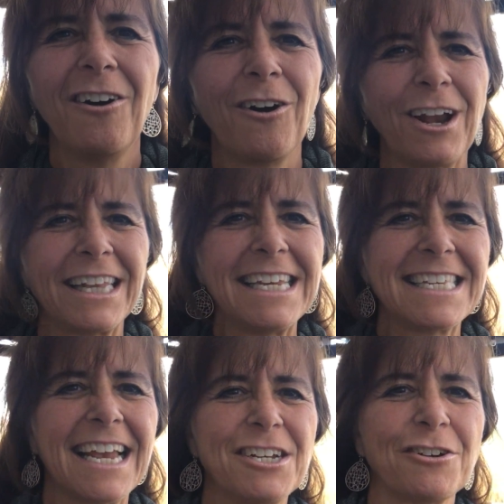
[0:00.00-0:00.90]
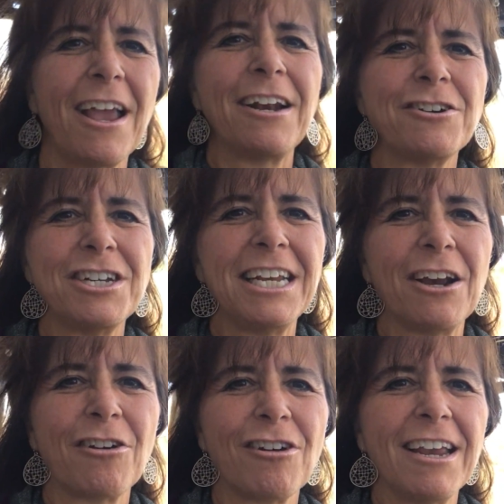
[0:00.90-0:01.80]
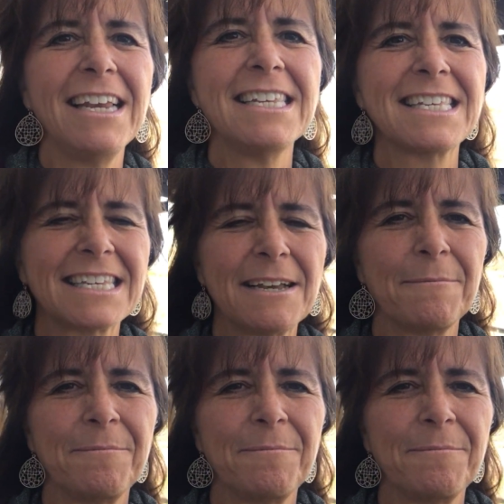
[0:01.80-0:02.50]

or at least had your energy increase?